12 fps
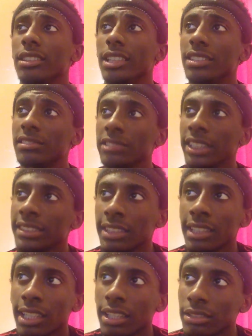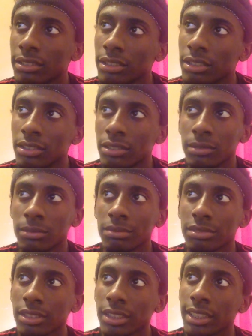it's crazy how, you know,
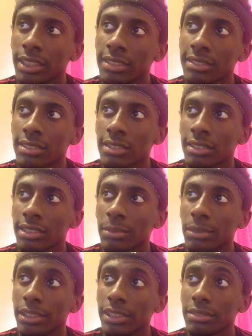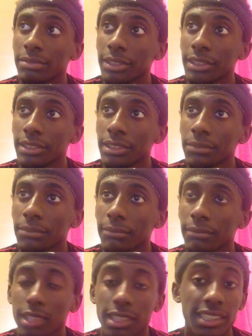certain kids turn out to be this way.
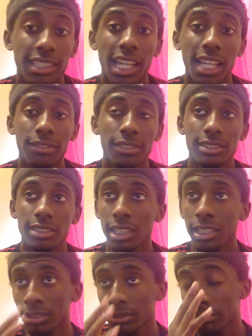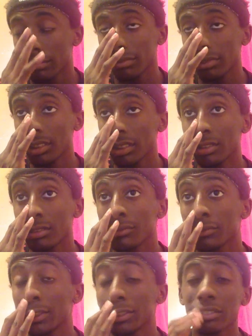And half of the time, you know,
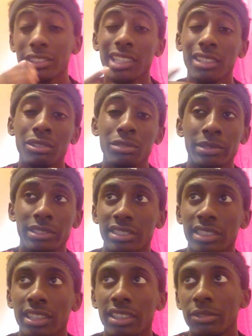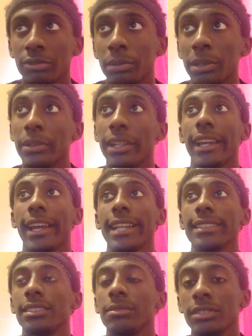it's only that little percent of people that
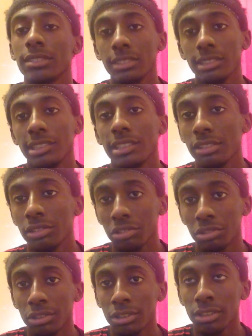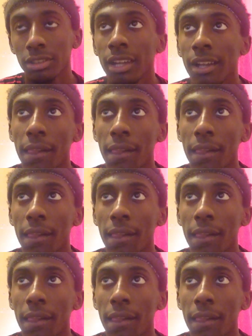actually went to the jail tour.